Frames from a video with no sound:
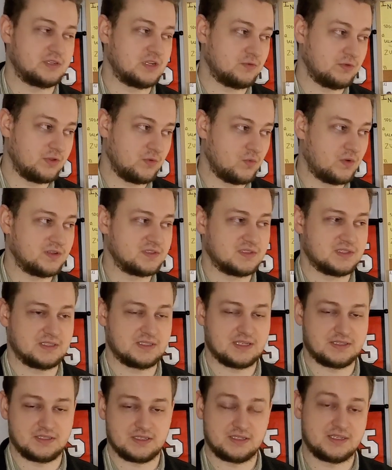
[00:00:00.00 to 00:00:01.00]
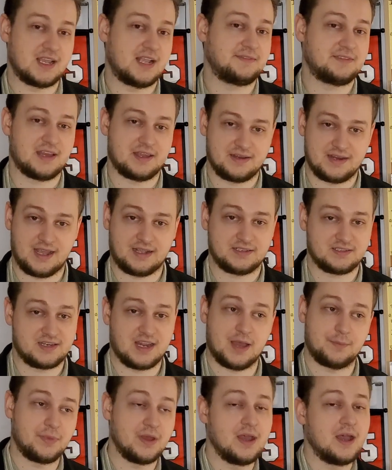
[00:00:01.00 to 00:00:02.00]
He really wants the Sens to take that next
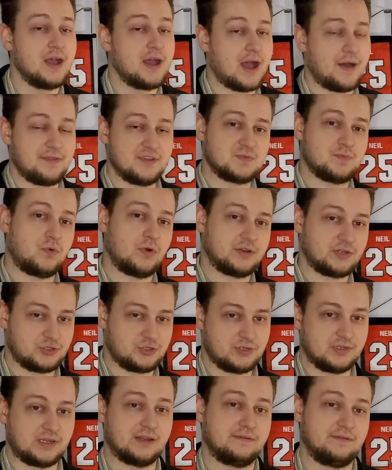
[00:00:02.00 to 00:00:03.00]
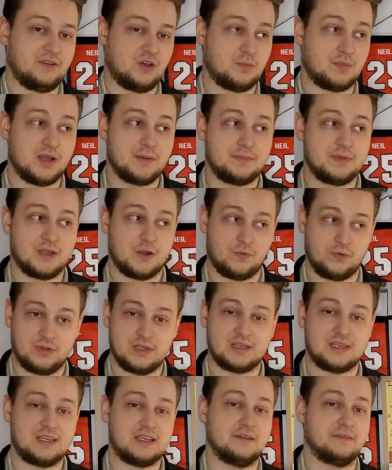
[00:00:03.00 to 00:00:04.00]
step, and this point streak, I feel, might be a really
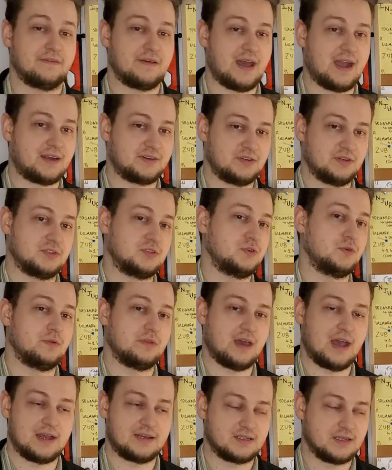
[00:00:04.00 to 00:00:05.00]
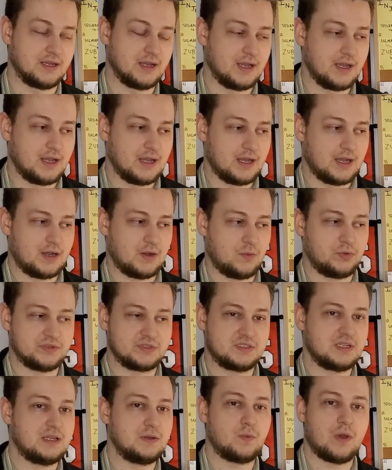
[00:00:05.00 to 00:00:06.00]
key factor to that. We'll
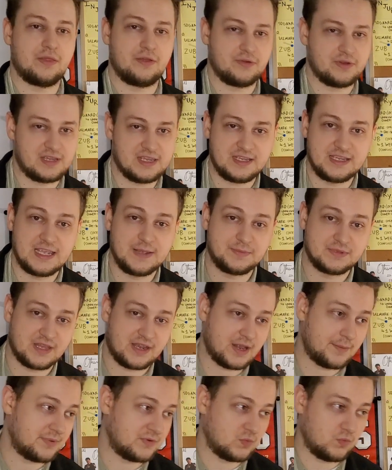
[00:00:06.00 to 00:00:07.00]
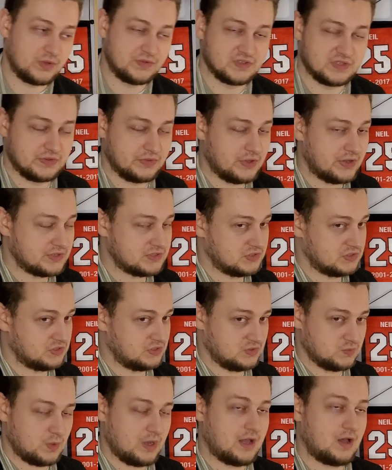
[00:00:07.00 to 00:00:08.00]
see whether he keeps that up in wins and losses
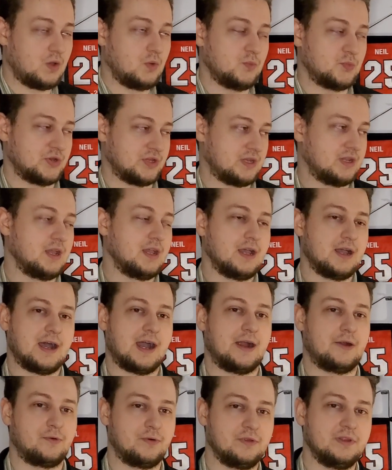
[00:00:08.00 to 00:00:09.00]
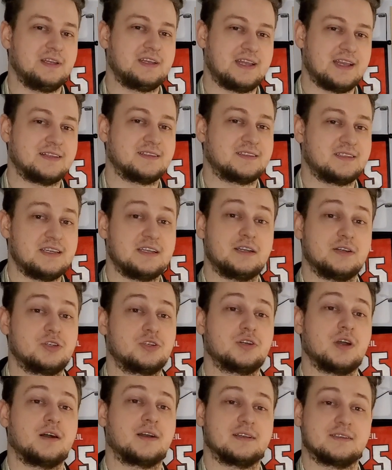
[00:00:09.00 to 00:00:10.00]
as well, but I really can see
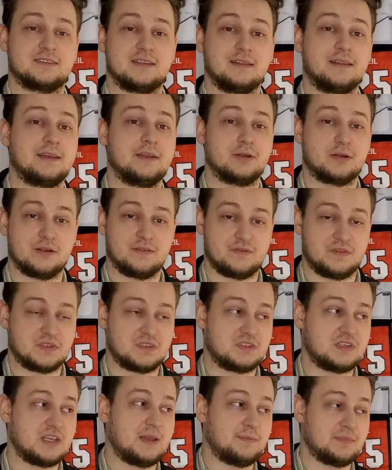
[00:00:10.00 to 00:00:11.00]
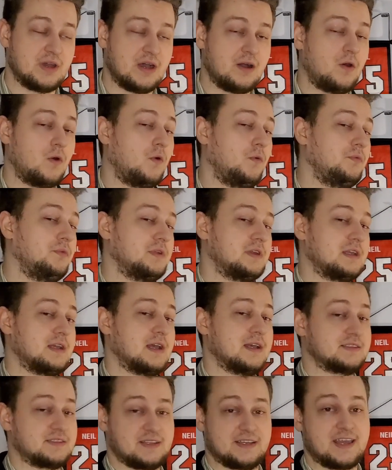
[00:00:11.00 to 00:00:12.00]
Tkachuk as the leader of this team, not only
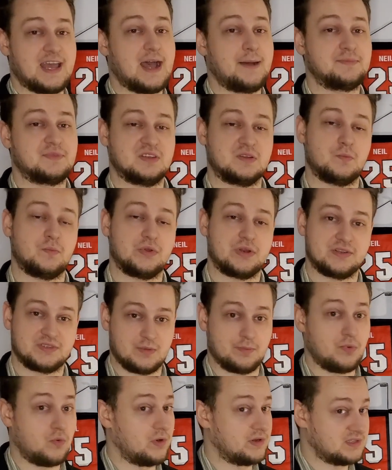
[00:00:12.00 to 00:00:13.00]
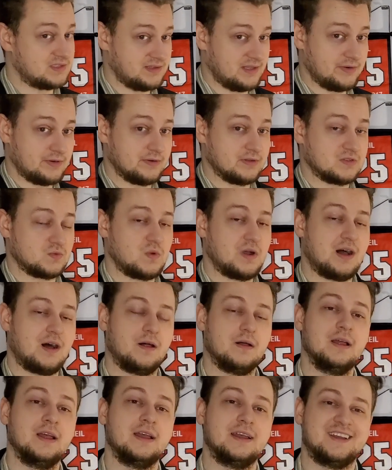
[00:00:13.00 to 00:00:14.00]
as the captain, but as the points leader as
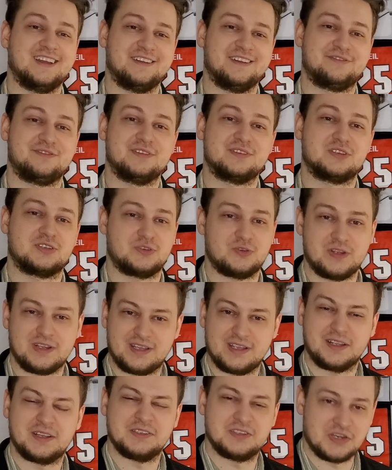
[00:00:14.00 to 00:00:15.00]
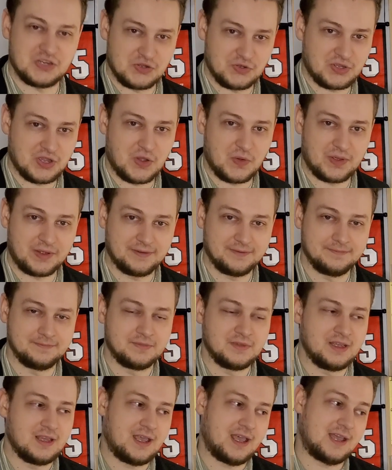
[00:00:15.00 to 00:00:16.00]
well, if this streak can continue going.
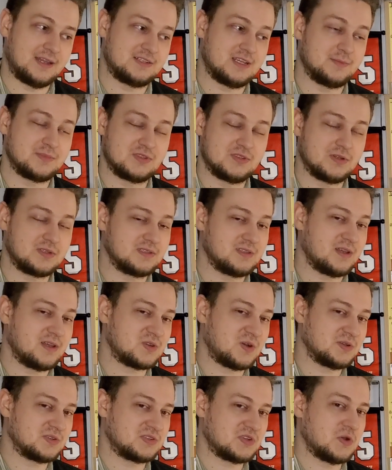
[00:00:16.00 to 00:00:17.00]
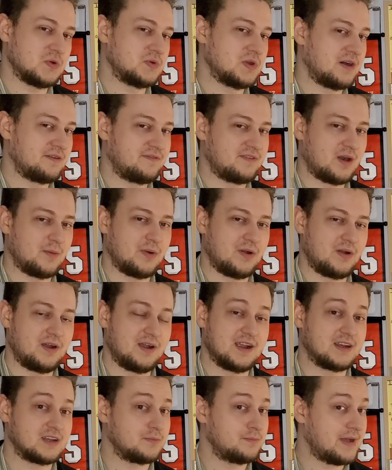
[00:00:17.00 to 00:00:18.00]
And Tim Stützle is also not far
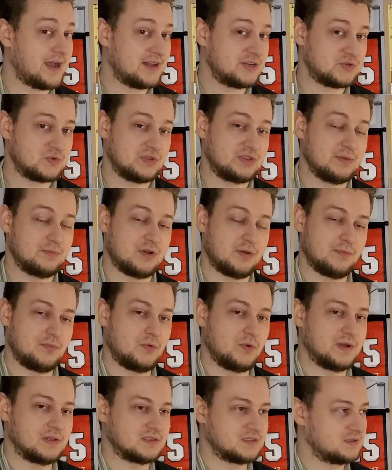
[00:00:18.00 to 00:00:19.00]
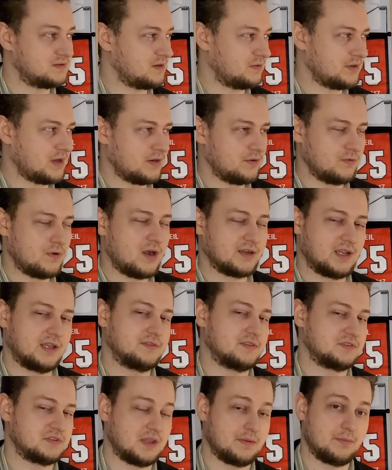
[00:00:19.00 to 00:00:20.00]
behind, matched with him on points, though not
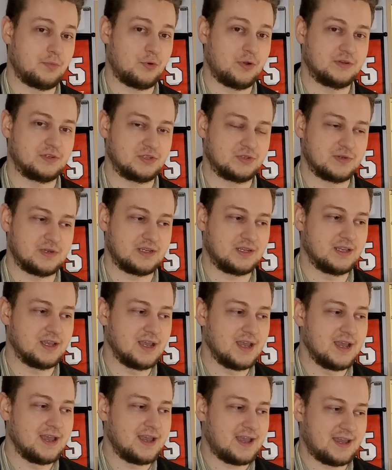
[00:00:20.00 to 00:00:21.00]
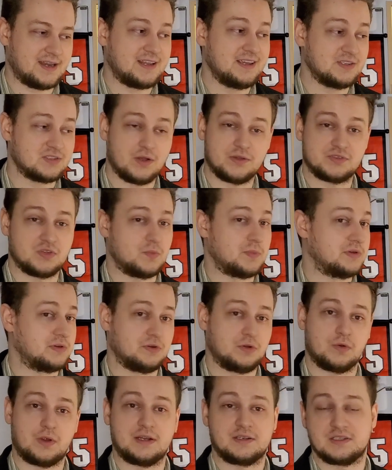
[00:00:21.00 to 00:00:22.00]
rocking the same point streak. And he's also been
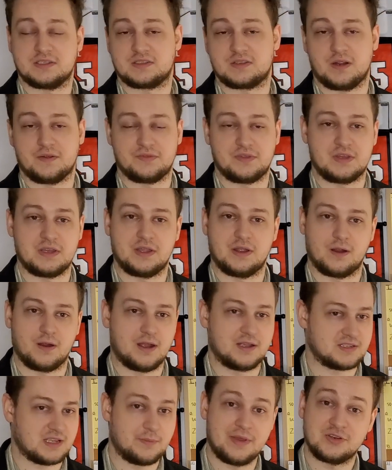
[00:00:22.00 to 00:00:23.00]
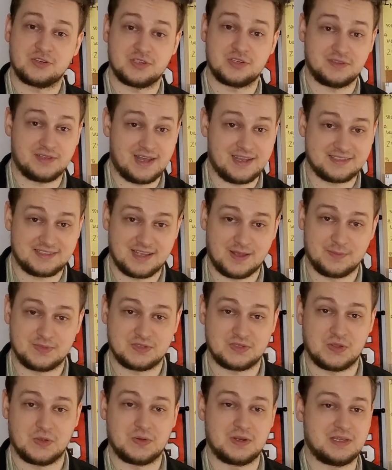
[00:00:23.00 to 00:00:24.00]
great to start the year. As I mentioned last
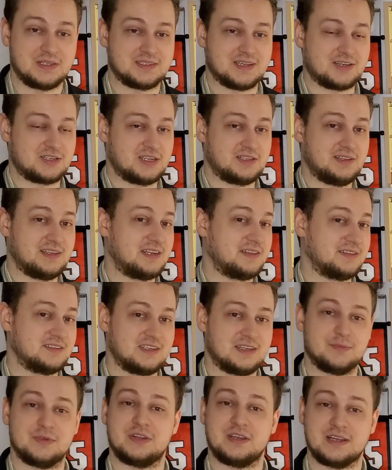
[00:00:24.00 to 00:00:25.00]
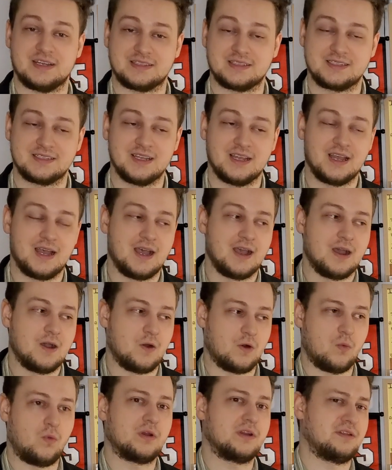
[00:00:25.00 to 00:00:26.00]
episode, he's actually leading the team in hits,
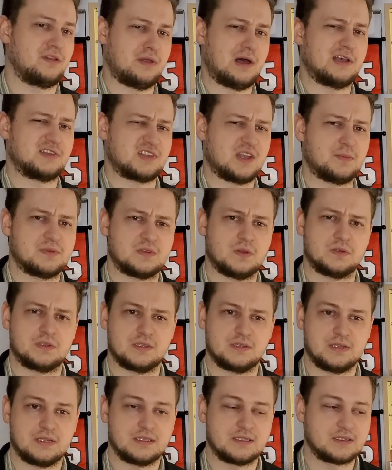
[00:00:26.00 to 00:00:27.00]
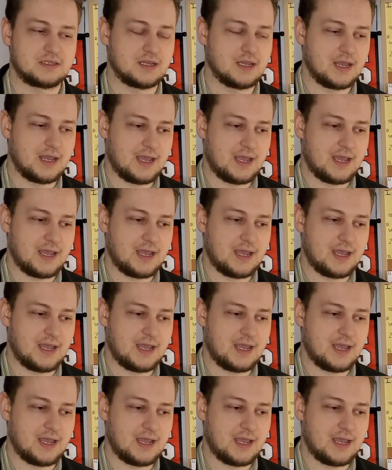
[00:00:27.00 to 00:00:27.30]
or one of the last episodes at least.